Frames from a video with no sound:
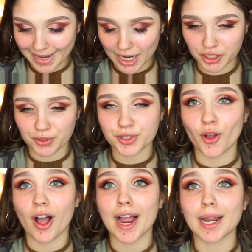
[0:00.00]
As you
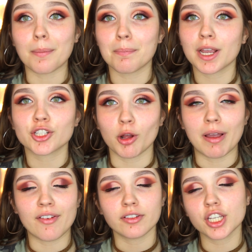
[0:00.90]
saw, I mixed all
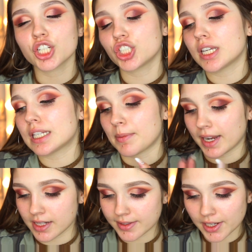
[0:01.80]
my foundations, my
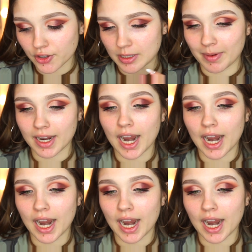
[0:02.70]
concealers, and my